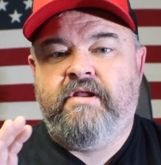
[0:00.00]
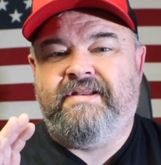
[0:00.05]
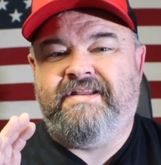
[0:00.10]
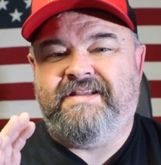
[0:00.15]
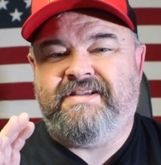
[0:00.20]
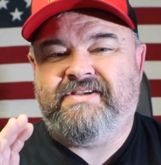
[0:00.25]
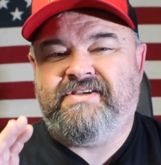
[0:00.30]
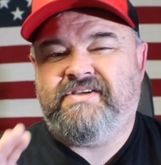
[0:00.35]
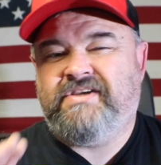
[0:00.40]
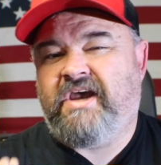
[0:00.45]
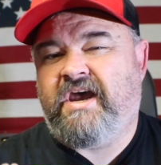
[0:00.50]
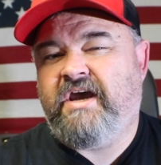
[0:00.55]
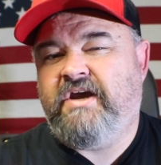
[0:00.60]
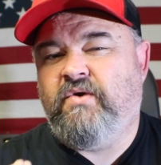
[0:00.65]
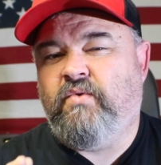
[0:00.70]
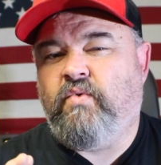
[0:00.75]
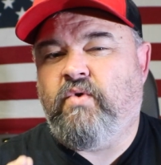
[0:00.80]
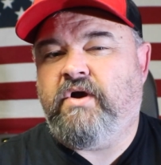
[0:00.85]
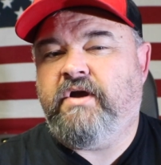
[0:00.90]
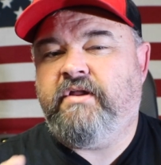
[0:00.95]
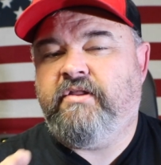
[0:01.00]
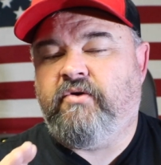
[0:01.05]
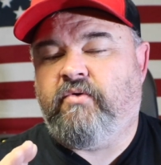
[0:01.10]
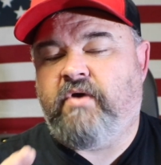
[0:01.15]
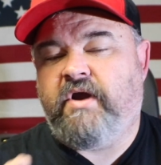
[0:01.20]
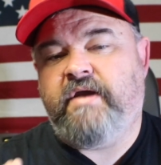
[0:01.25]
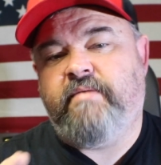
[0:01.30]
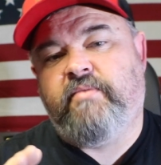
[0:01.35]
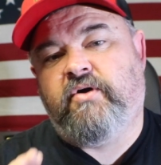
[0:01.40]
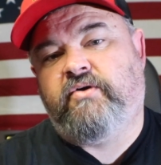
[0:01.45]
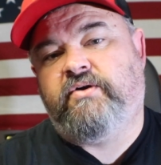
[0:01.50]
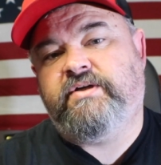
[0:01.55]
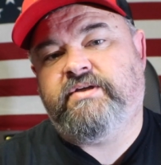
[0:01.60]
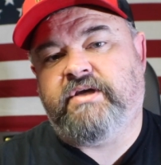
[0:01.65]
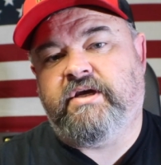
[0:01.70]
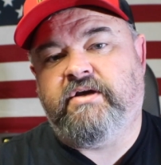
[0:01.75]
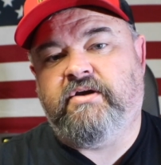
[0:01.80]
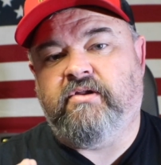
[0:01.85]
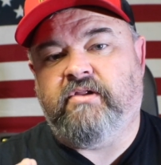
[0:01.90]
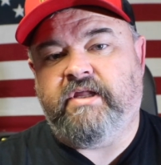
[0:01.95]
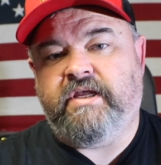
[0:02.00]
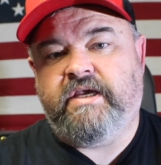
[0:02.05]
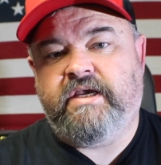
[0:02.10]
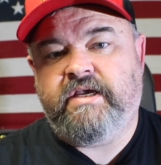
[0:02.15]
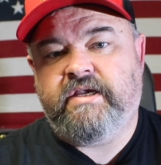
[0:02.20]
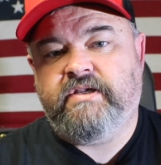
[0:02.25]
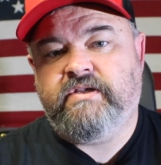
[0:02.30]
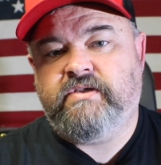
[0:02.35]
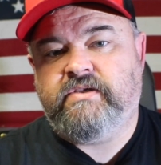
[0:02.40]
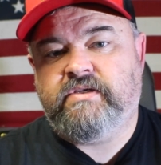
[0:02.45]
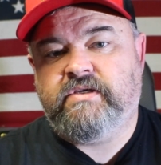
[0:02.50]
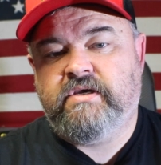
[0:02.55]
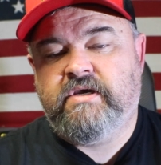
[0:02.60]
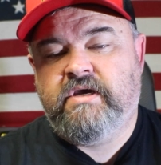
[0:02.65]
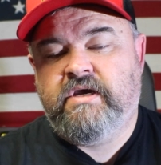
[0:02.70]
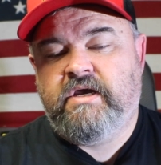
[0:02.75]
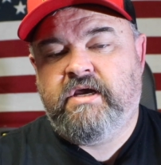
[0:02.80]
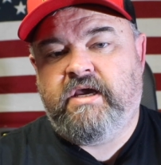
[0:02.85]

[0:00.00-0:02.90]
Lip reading: decide what the right motorcycle is